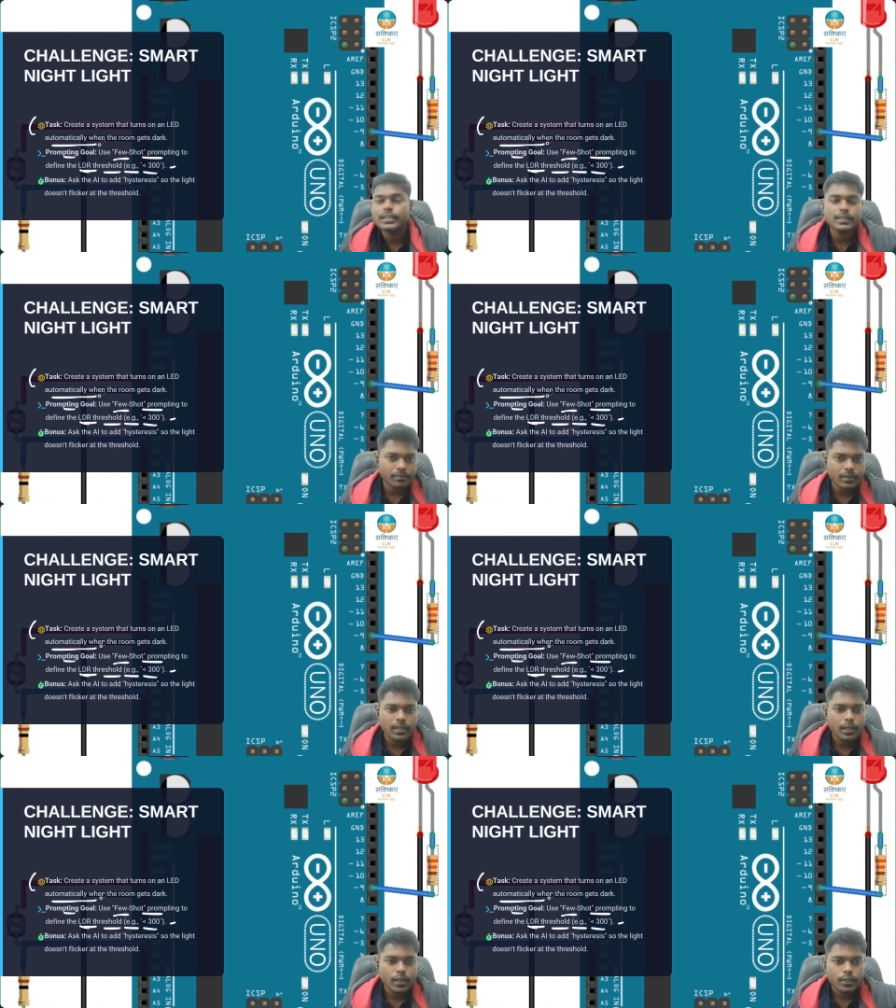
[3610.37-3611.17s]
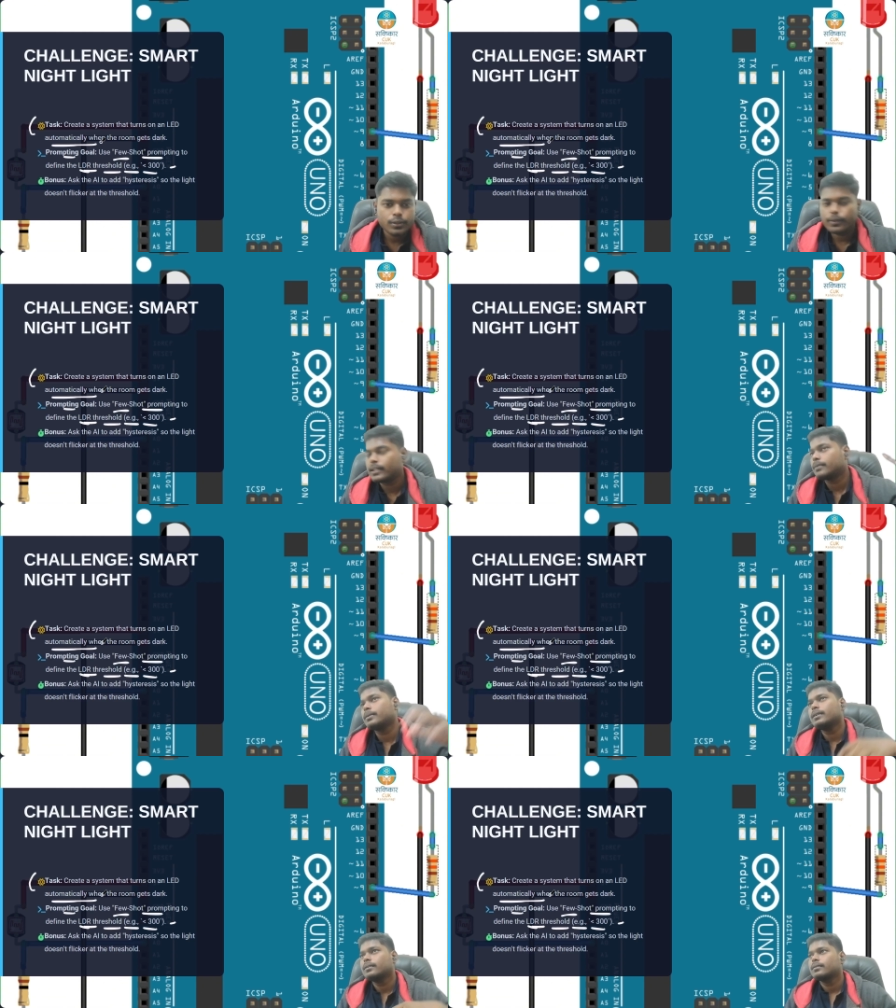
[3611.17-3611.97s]
system. So
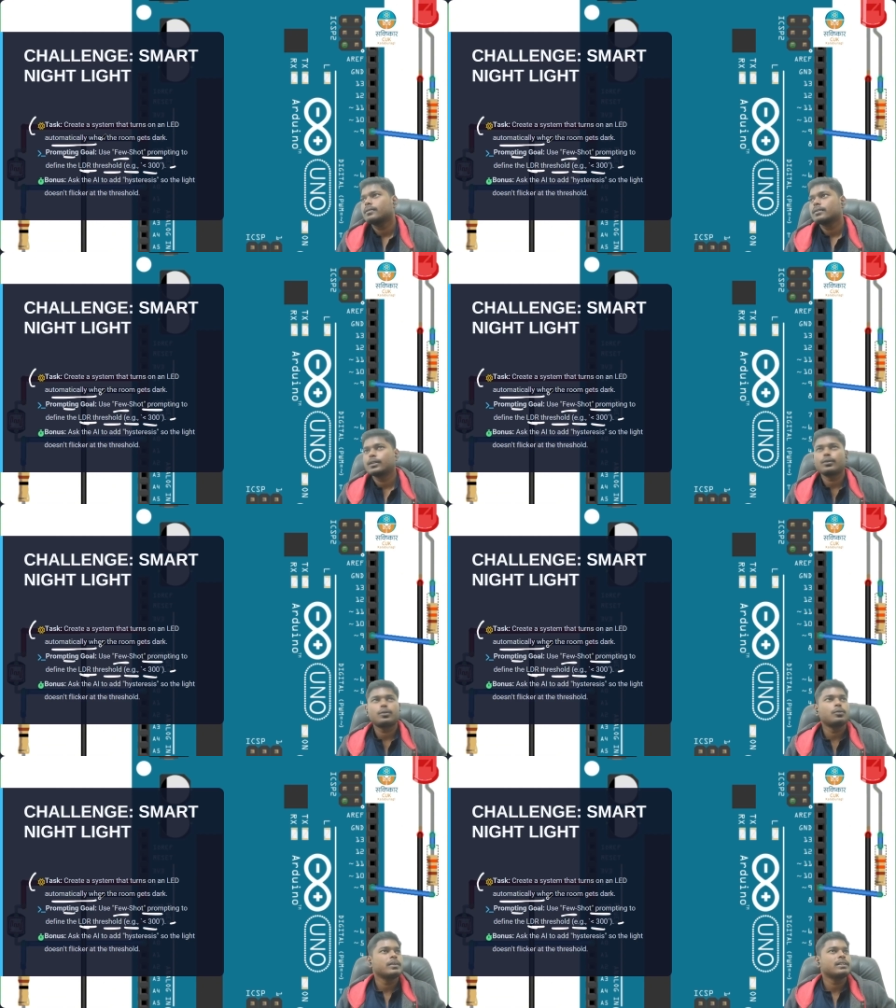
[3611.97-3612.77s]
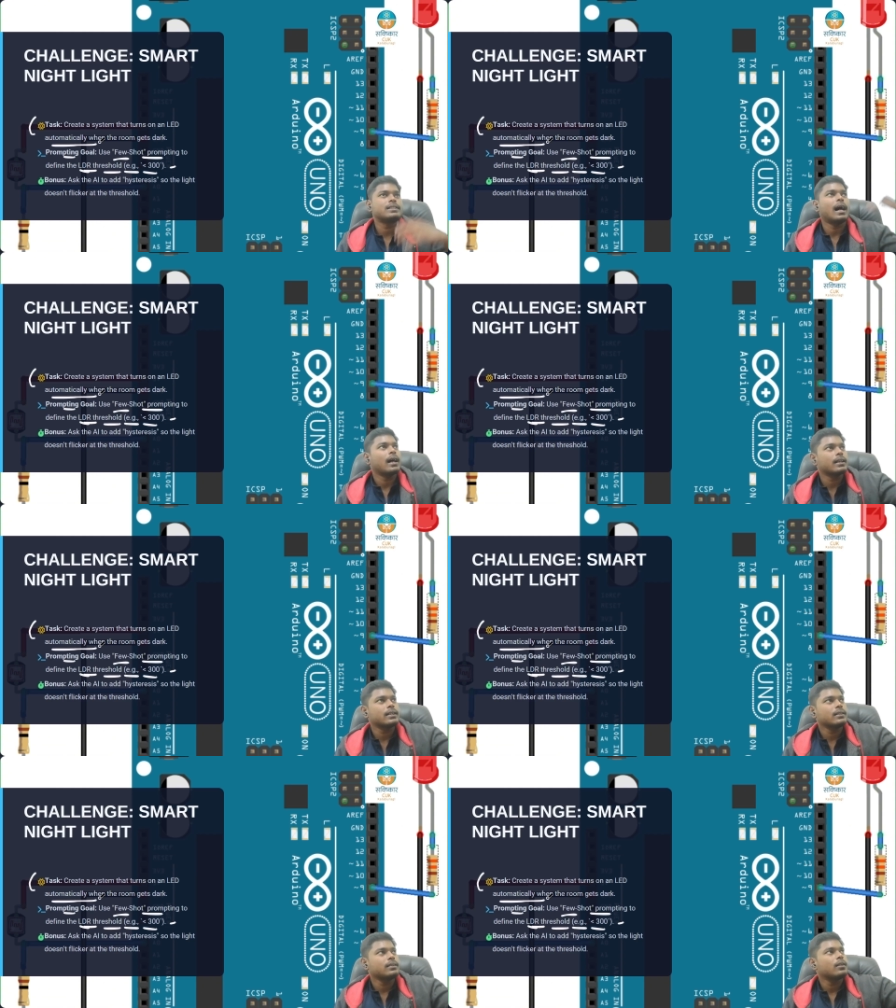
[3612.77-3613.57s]
whenever the room is
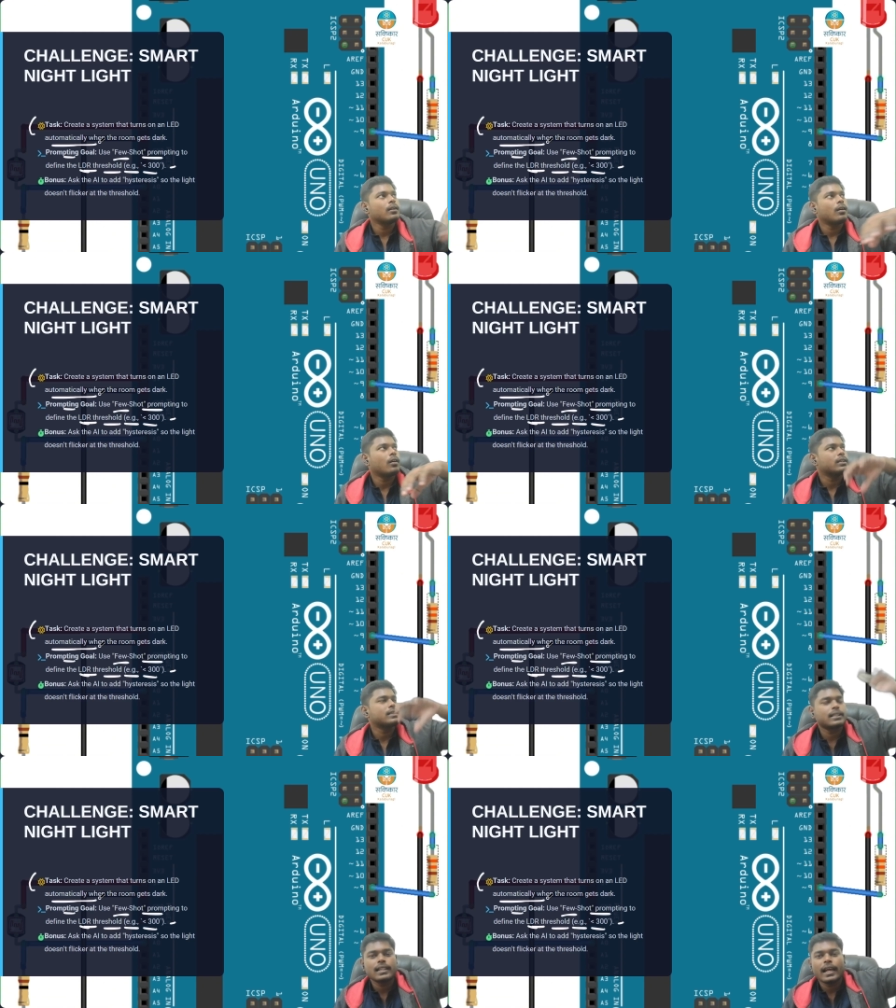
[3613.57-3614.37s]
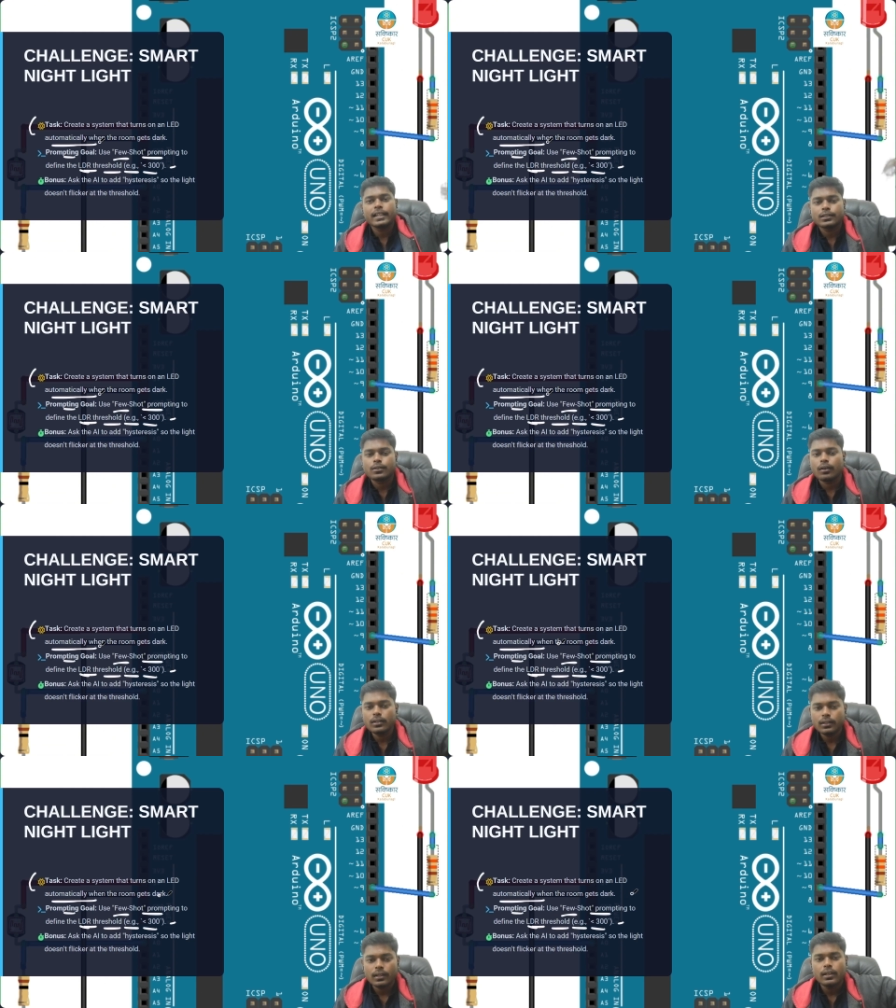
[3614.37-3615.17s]
darker or the sunlight is
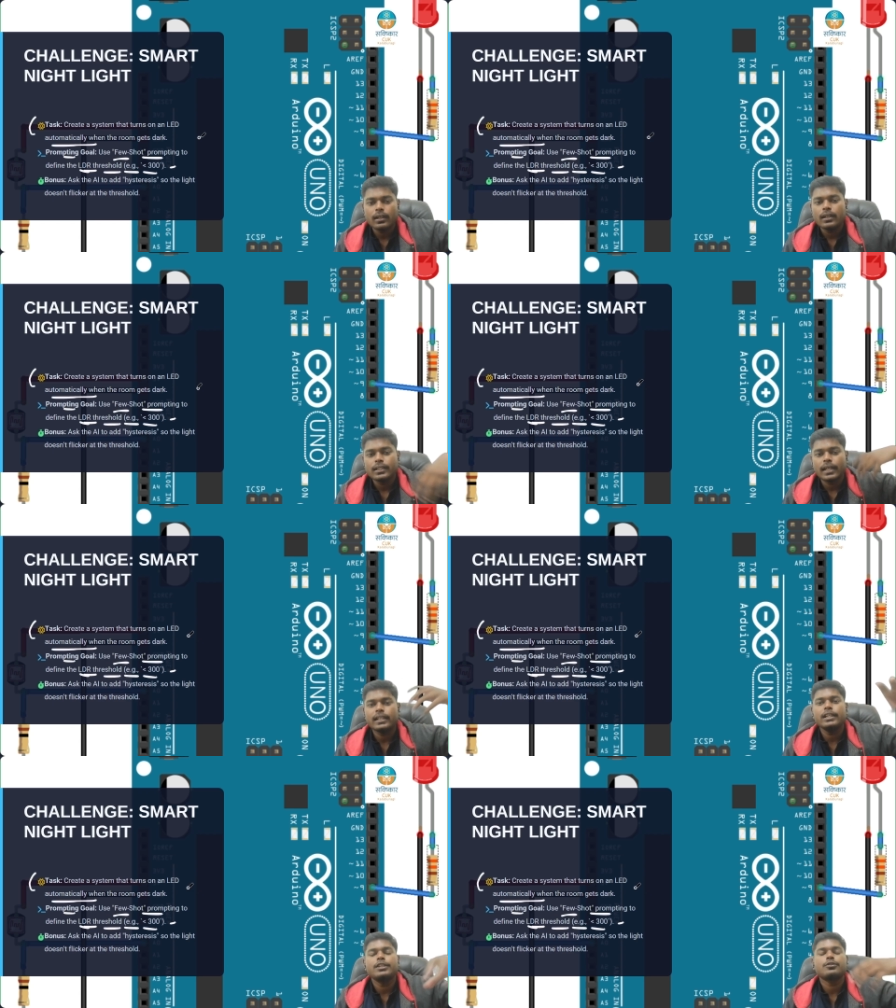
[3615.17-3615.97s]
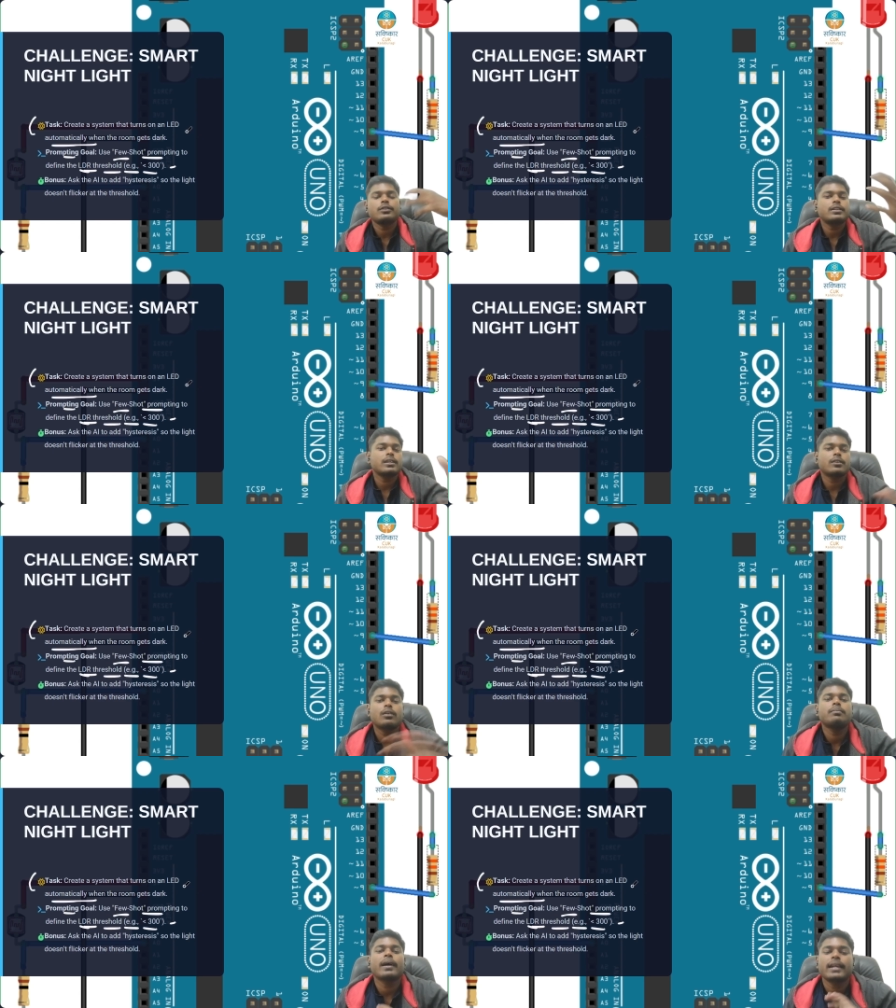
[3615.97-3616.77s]
gone, the LED should
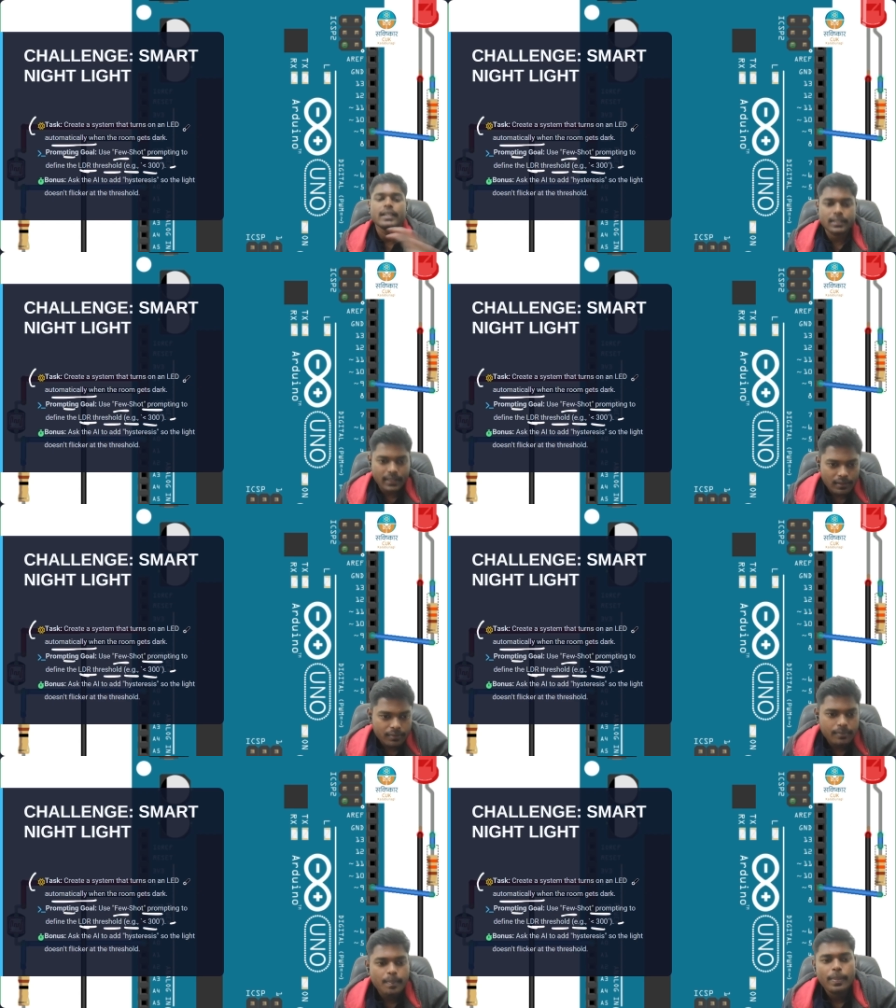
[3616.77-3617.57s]
turn on by itself.